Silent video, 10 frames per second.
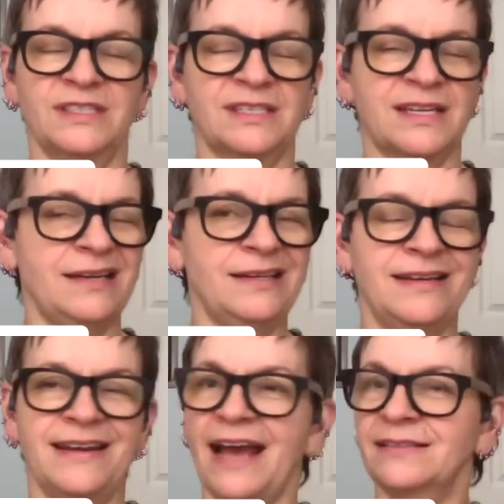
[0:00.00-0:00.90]
What's
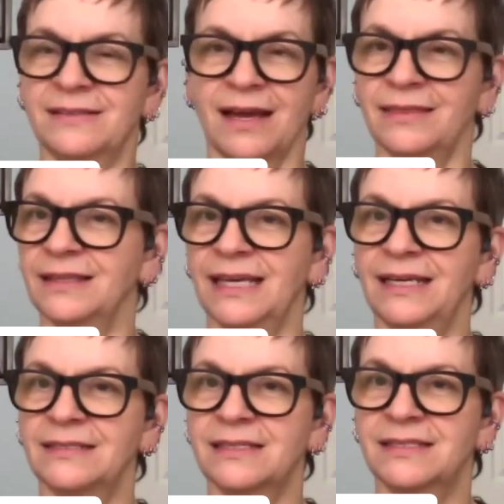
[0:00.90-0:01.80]
kind of next on the
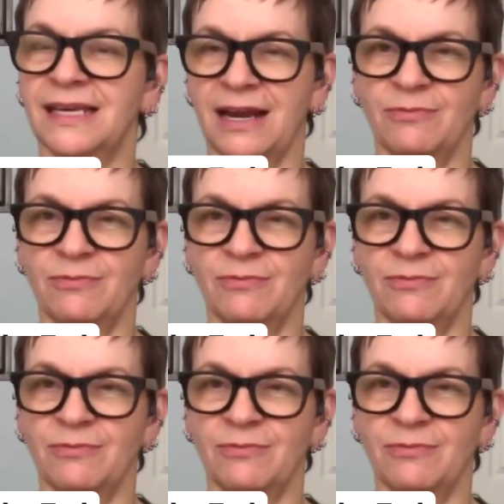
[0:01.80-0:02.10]
list?